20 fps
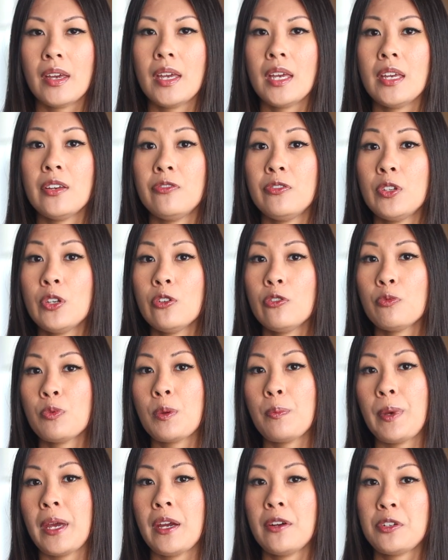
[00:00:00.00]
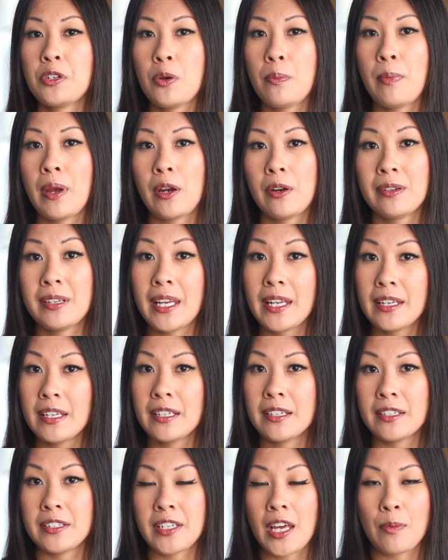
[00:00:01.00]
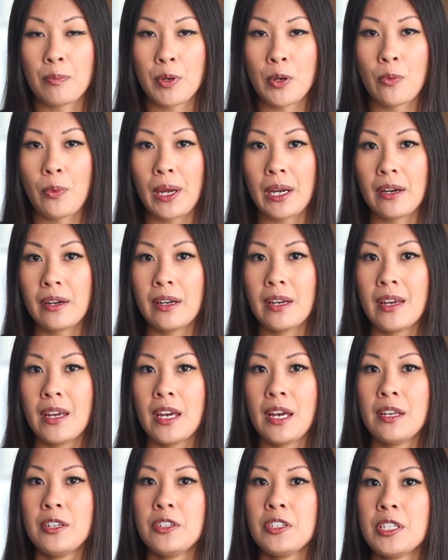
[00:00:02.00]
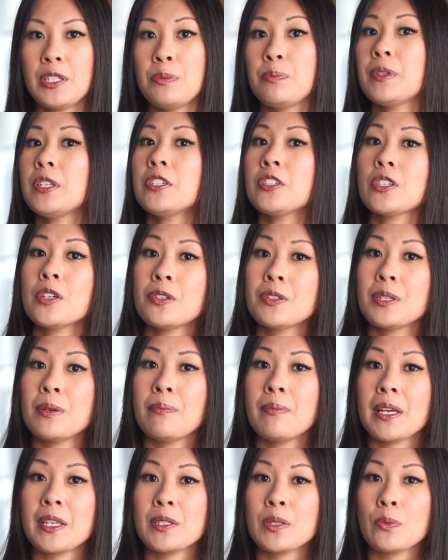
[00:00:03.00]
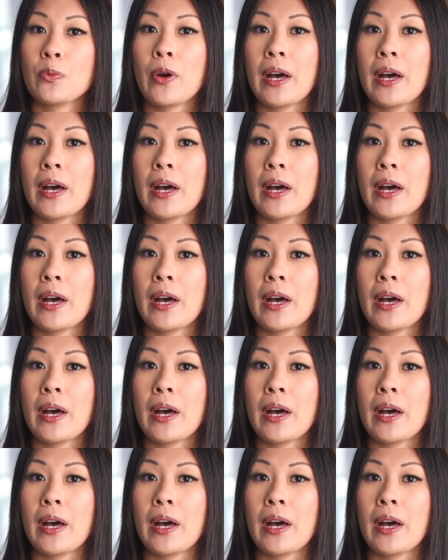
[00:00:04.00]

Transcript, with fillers: If you've prepared your marinade in Tupperware, just be sure to mix